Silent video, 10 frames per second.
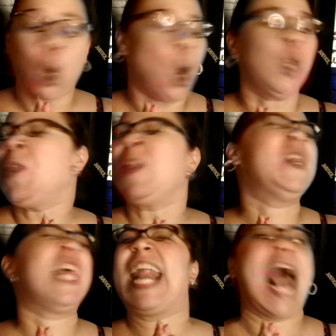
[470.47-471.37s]

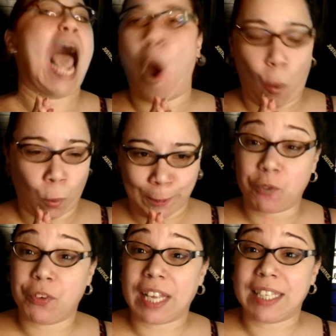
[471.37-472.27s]
But
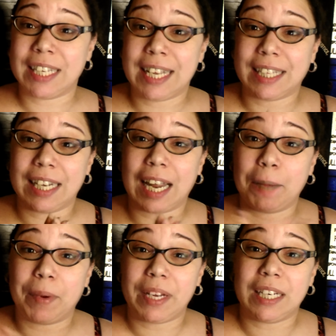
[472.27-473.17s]
don't forget to hit the
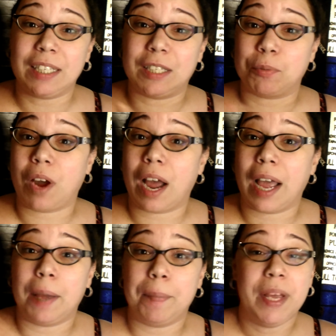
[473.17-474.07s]
like button and
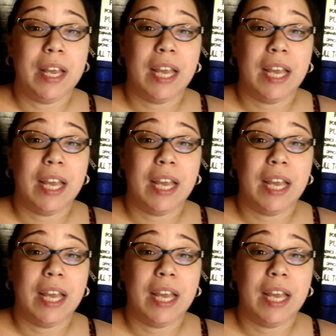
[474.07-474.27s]
subscribe.